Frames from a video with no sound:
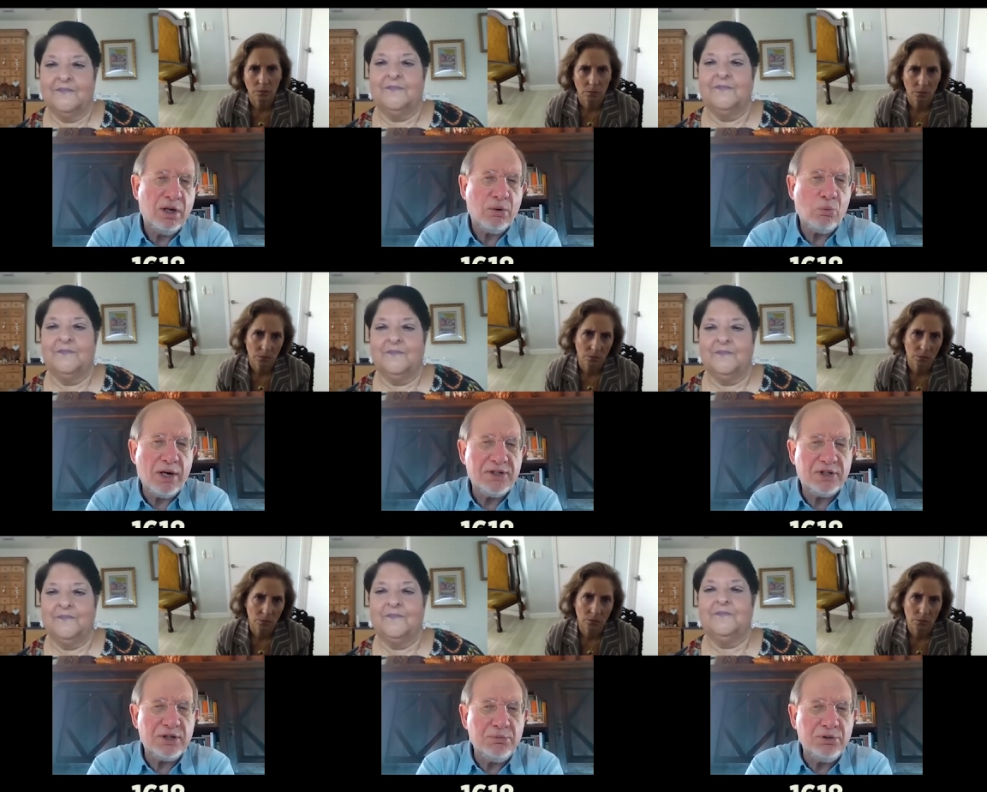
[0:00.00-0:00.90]
Speaker 1: wider
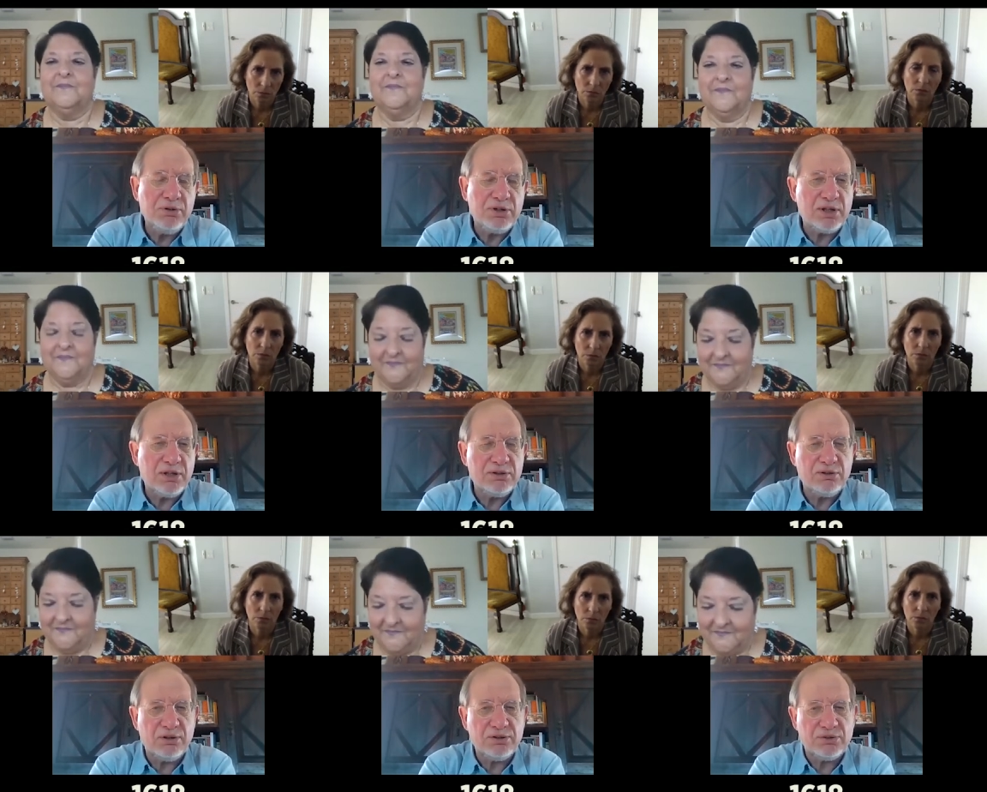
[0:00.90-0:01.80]
community and is
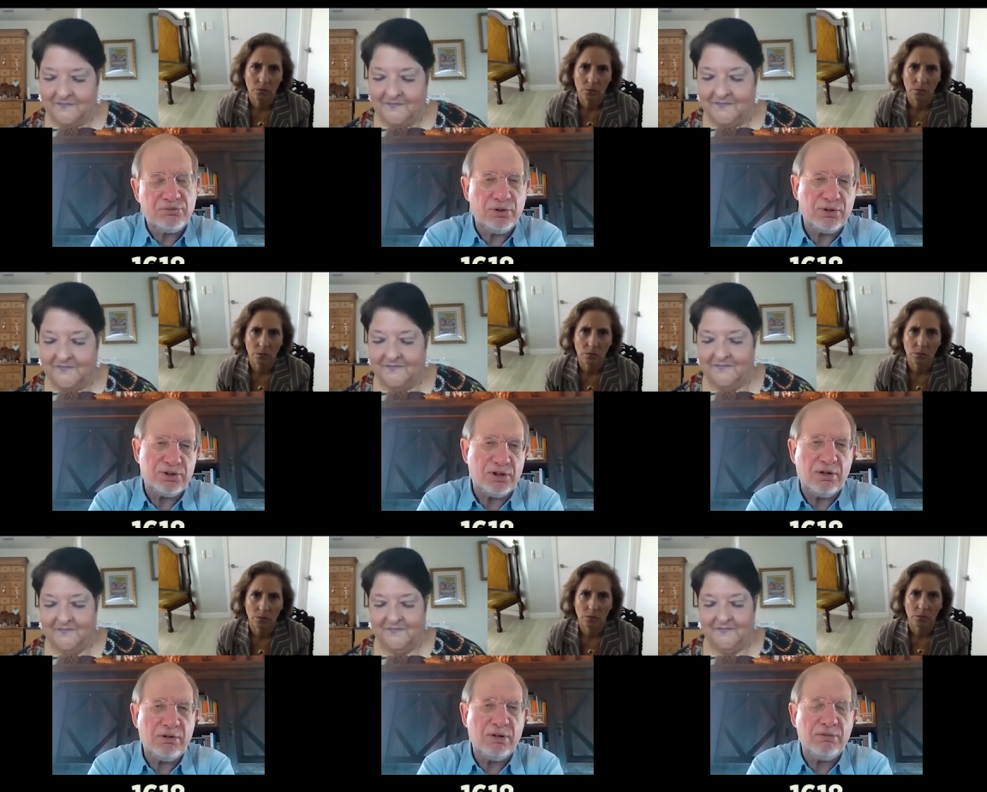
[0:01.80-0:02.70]
not just focused on
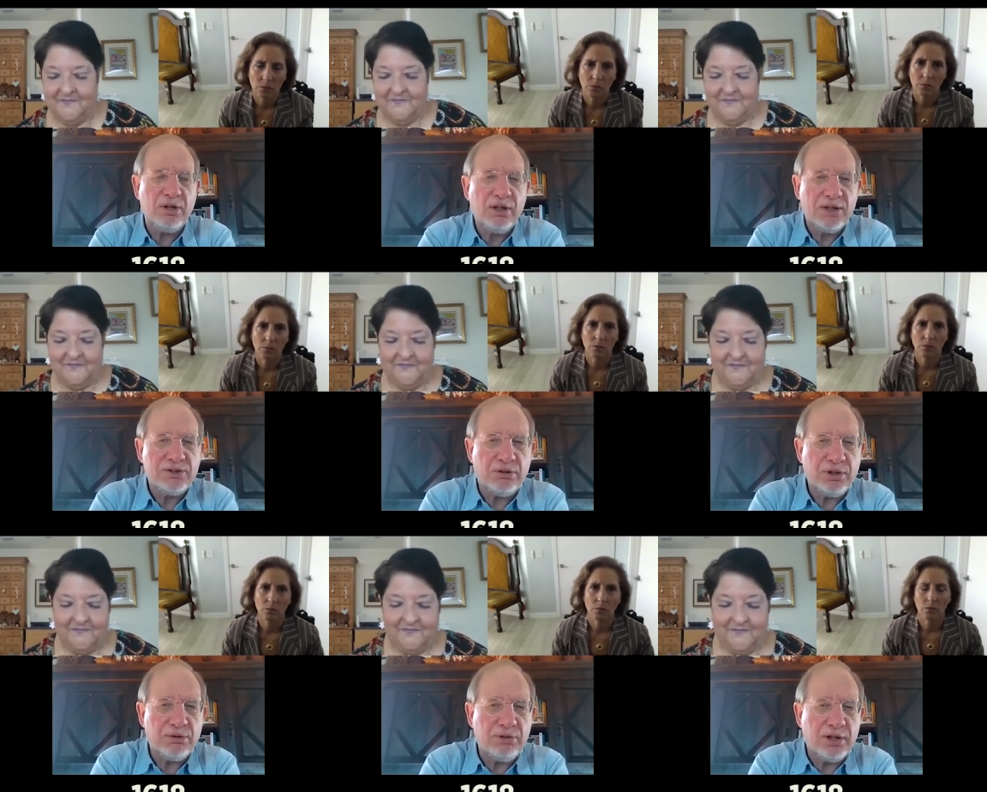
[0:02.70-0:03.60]
our own
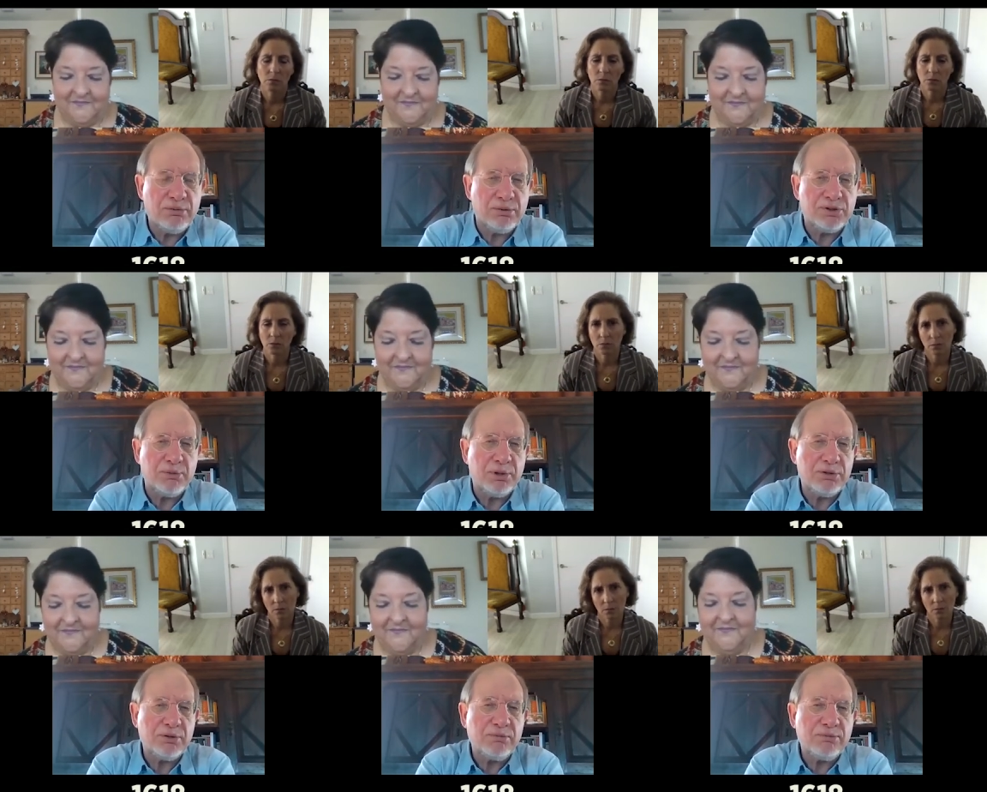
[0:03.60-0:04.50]
historical records so
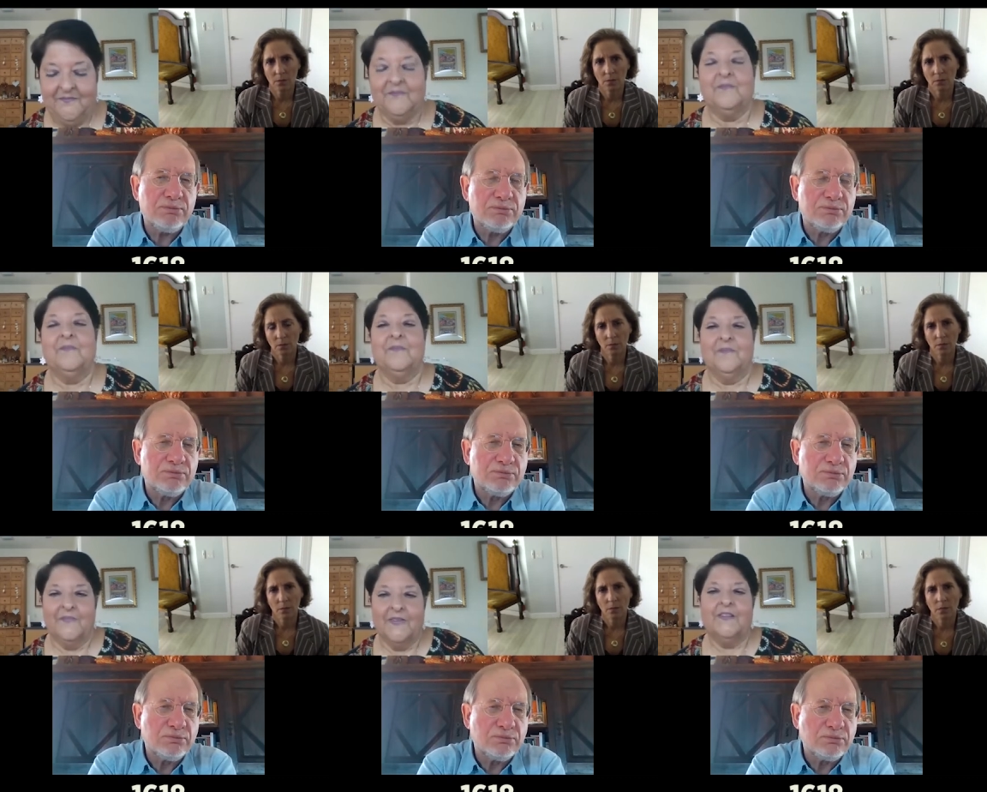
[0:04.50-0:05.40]
much.
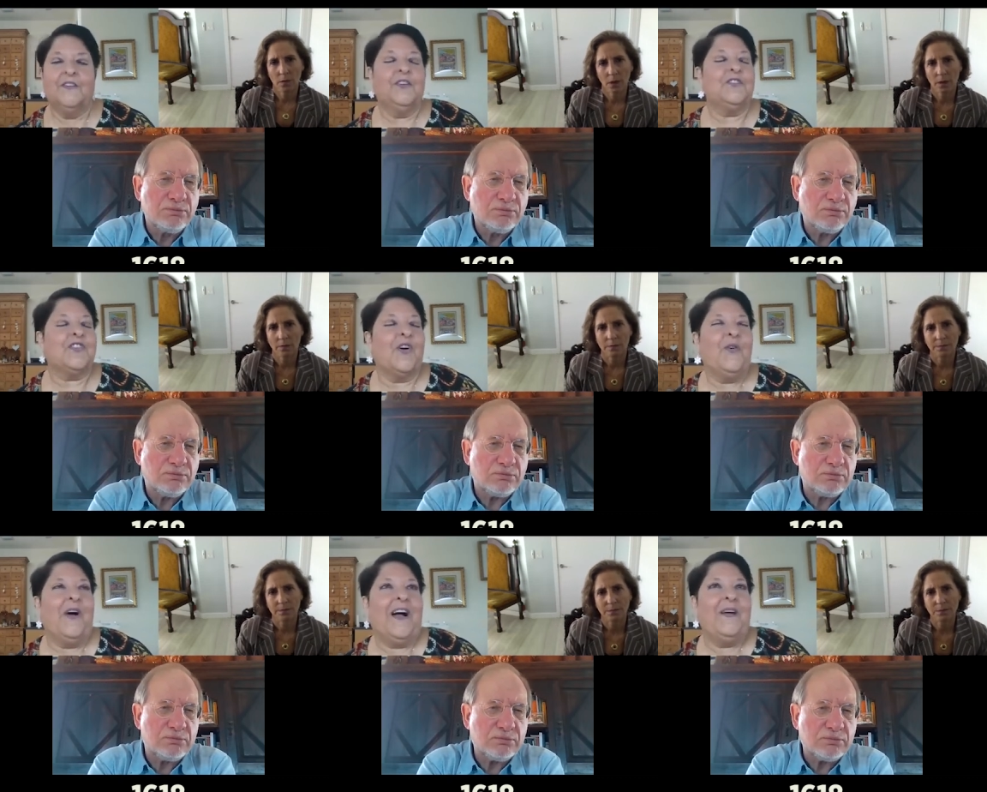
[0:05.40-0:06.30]
Speaker 2: Good.
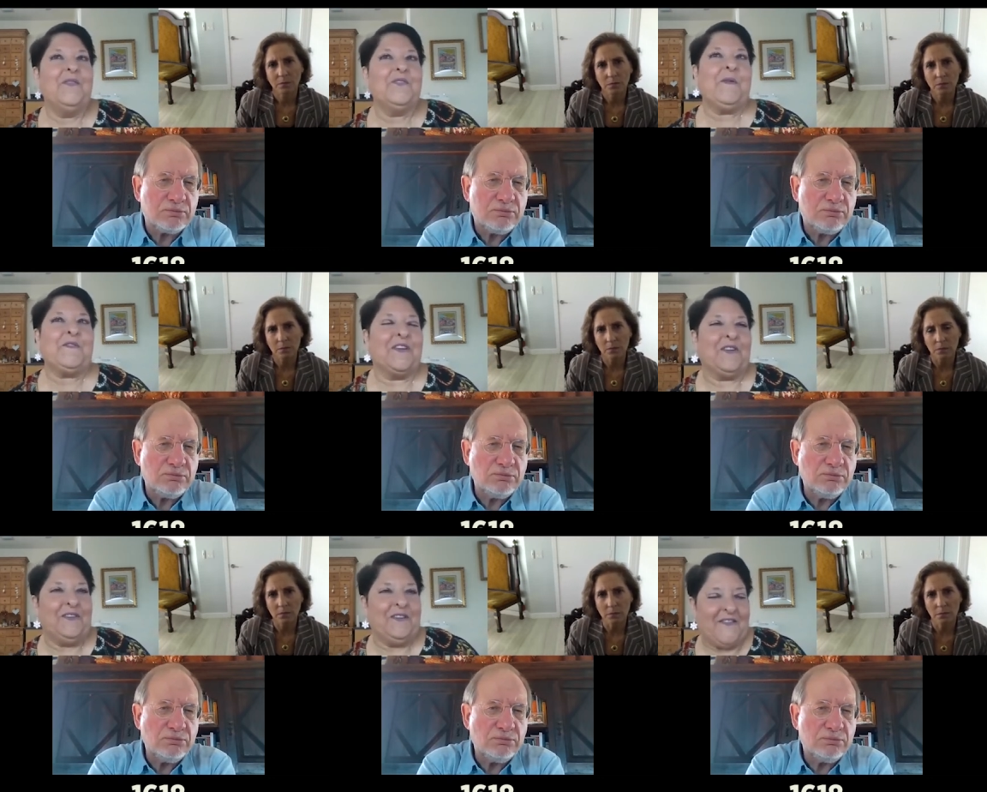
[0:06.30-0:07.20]
So I was
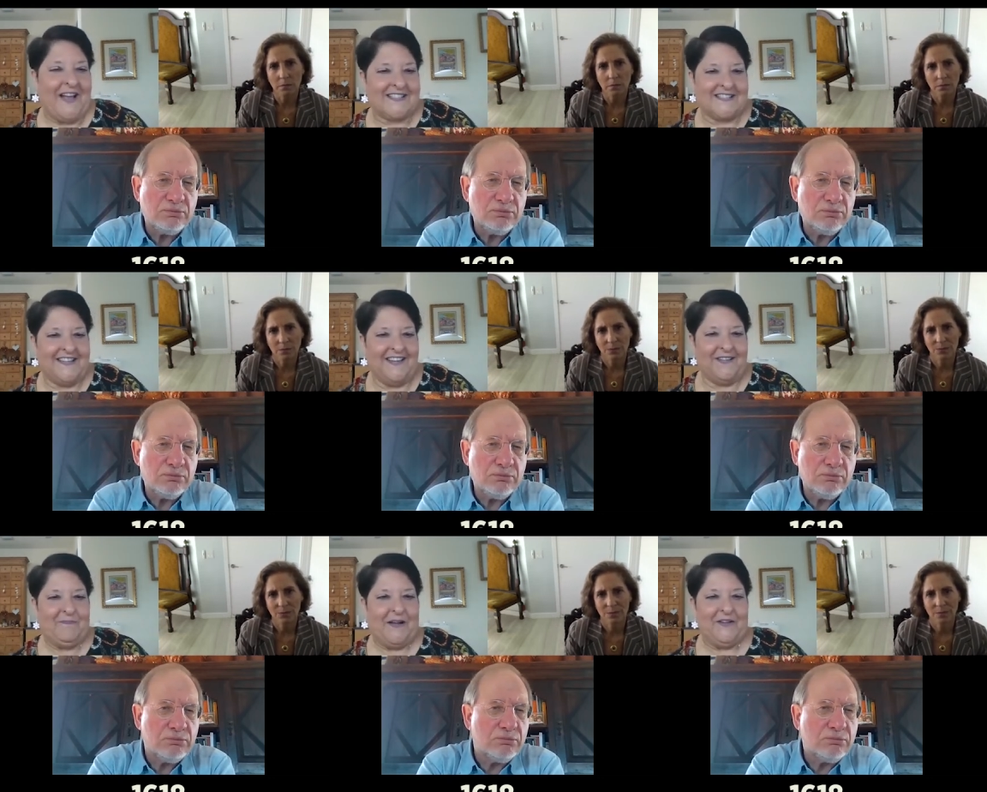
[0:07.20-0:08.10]
particularly
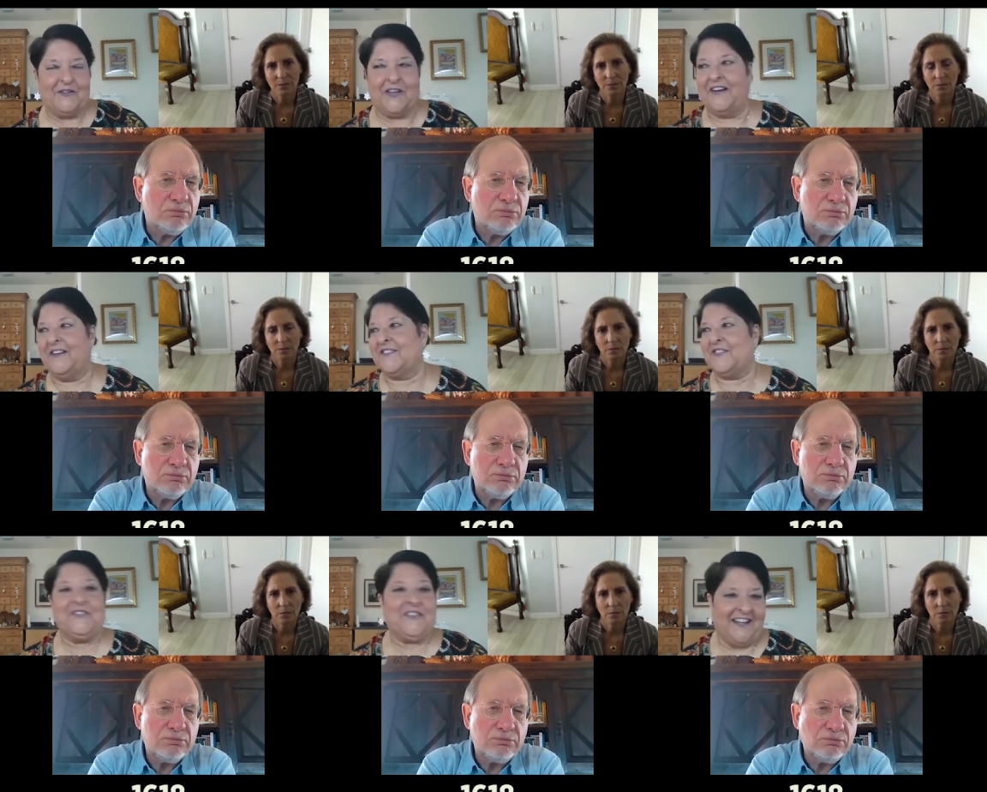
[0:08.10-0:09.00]
fascinated by your
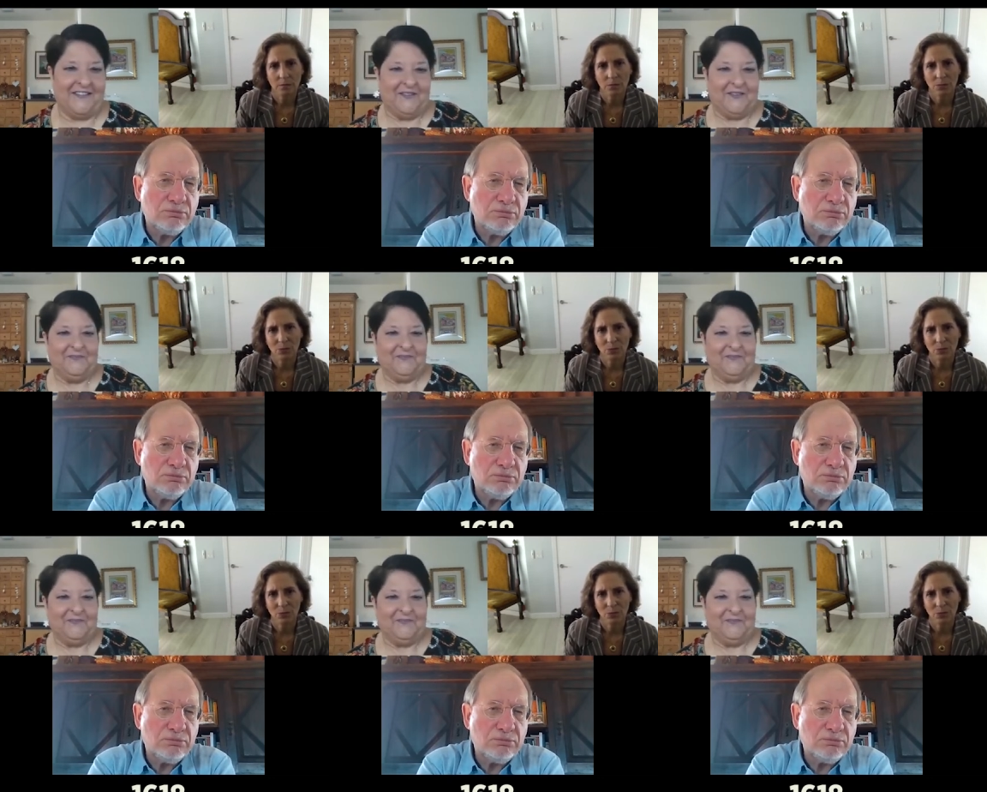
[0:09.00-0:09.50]
character, Daniel.